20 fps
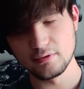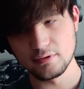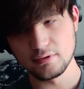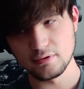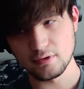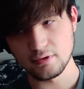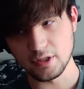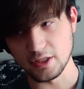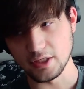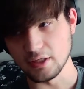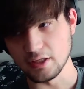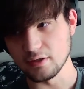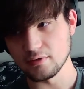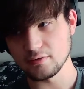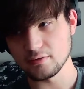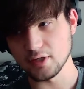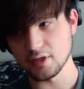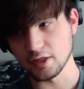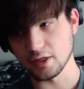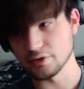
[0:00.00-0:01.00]
like,
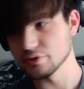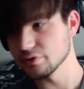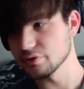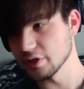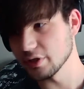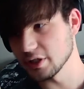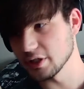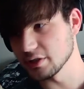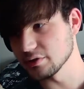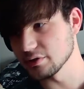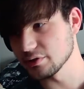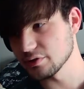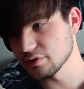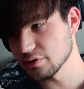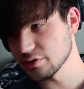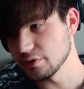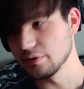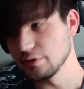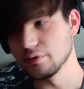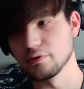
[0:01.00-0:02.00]
Doctor Strange
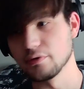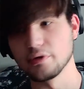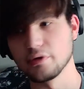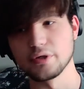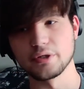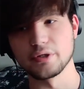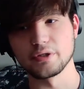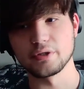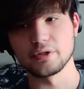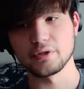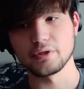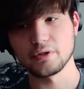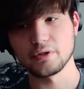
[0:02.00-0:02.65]
or